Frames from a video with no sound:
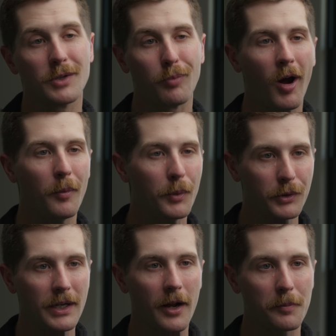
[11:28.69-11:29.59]
is
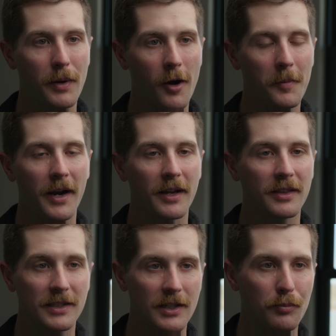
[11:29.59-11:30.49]
probably not a paramedic.
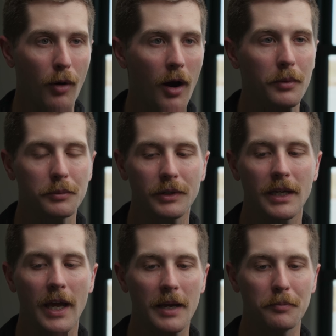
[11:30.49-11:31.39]
This is
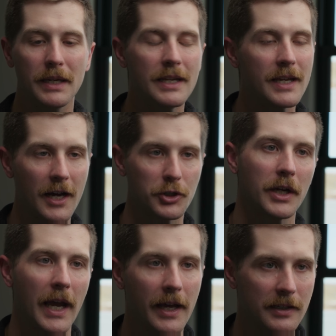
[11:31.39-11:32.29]
probably a
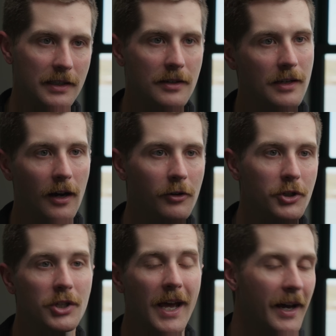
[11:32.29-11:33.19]
pediatric
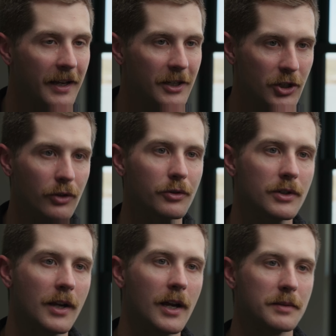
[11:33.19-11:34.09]
anesthesiologist at a
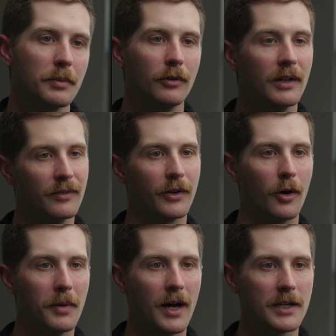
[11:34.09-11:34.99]
children's hospital, if at
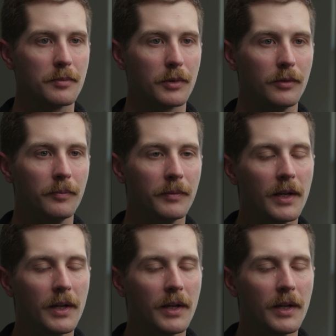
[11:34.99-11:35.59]
all possible.